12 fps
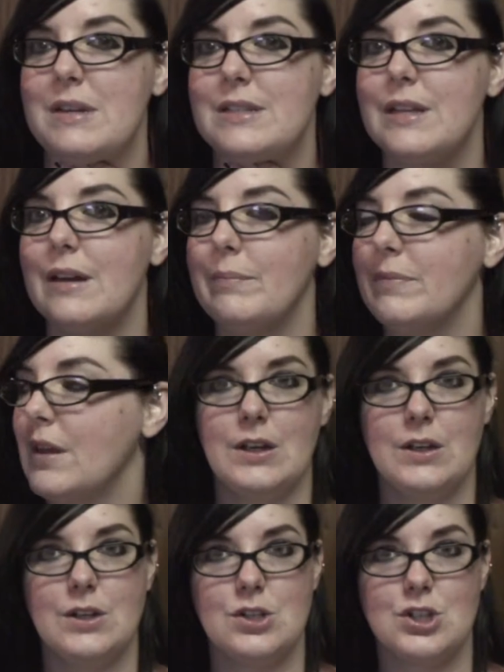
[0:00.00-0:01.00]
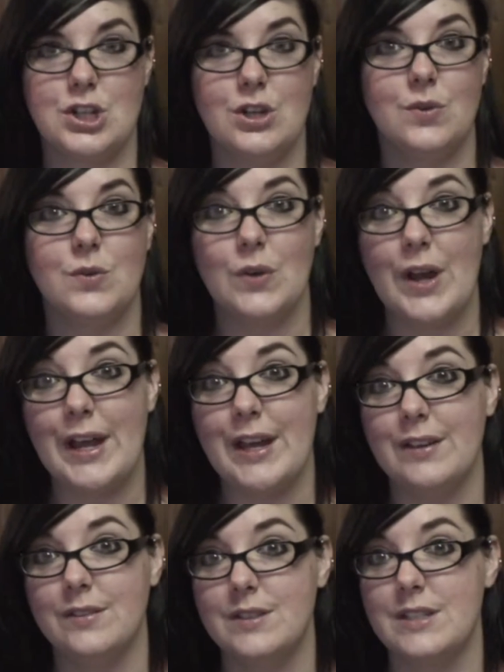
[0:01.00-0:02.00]
messed up. She
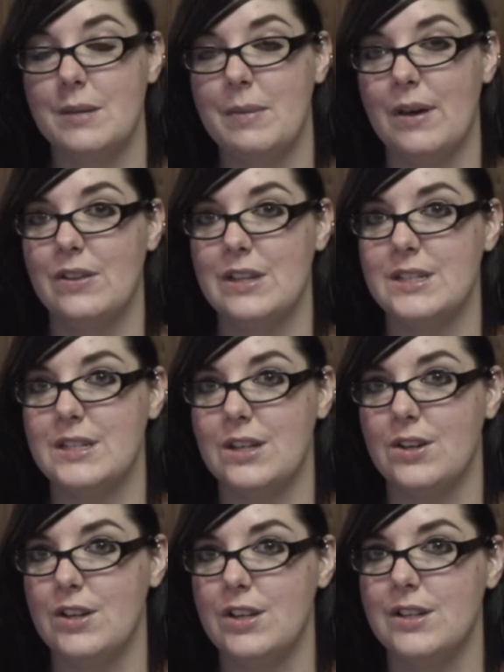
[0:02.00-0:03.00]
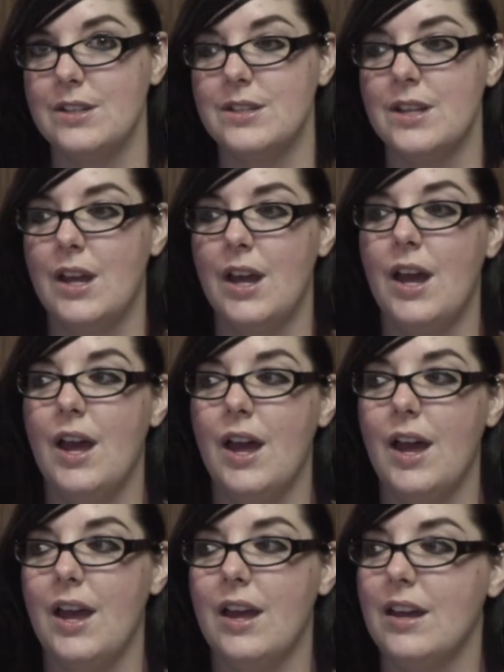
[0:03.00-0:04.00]
raves about this series,
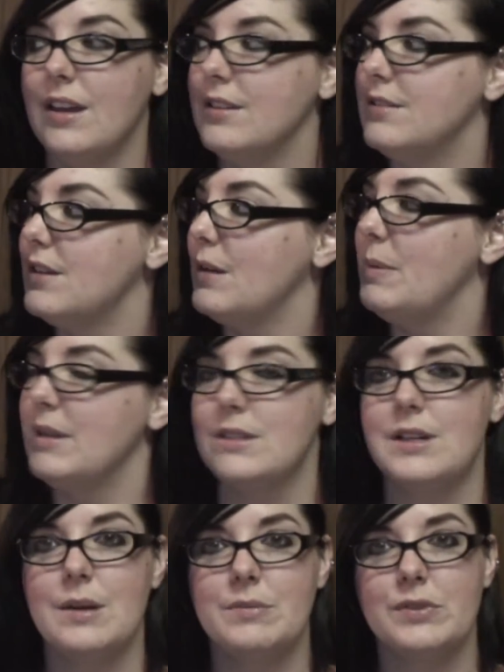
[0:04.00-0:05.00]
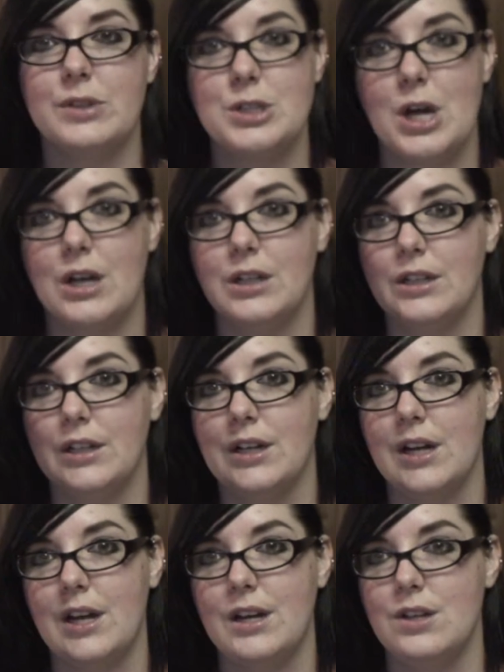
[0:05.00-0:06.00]
and I picked it up for $1
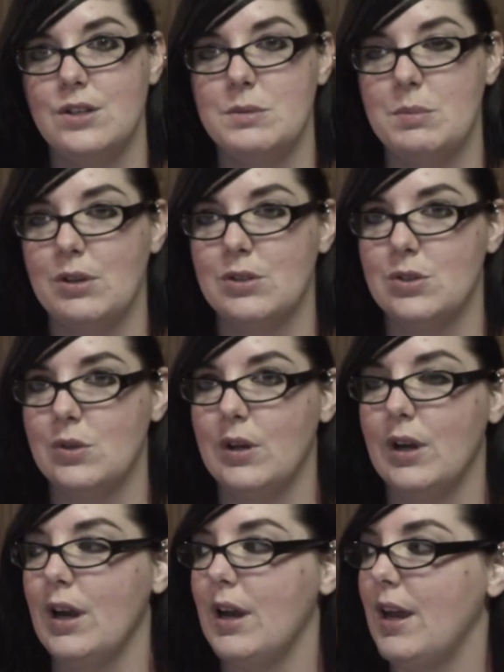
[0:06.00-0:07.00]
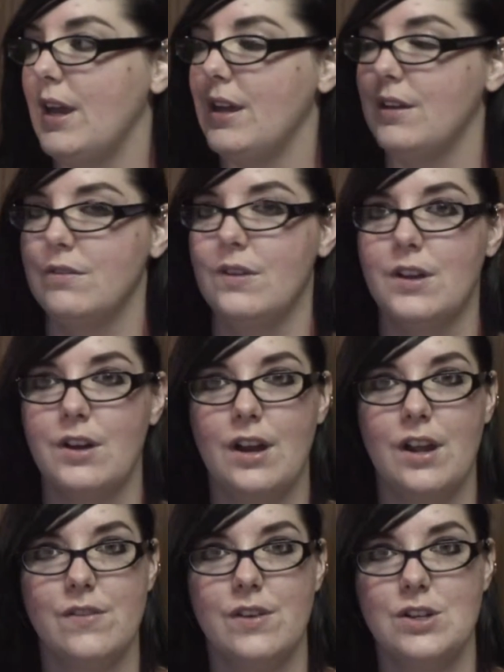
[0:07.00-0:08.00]
at a used bookstore and figured
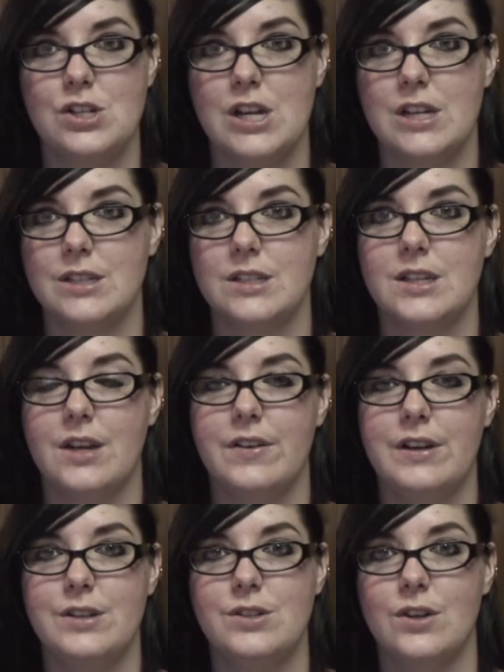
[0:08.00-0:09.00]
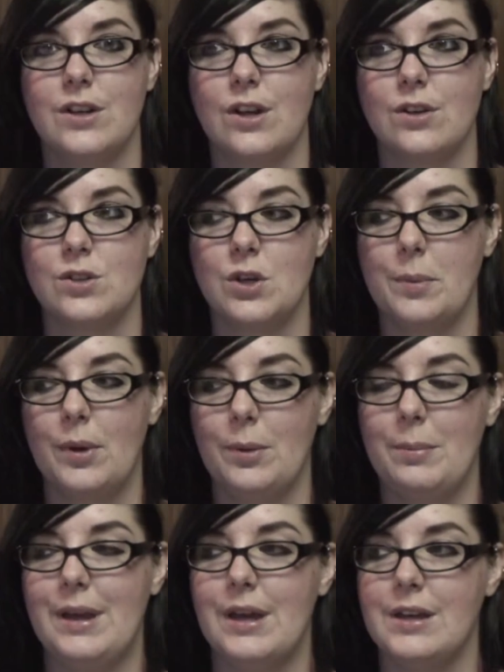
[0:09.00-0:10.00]
I'd give it a chance. I read it during October
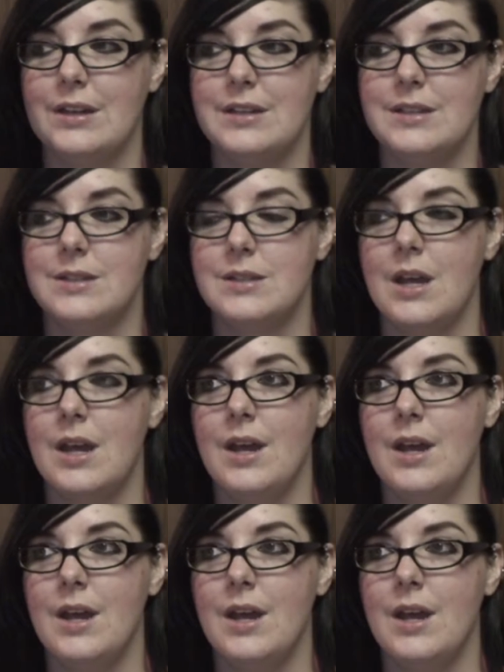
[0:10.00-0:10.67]
because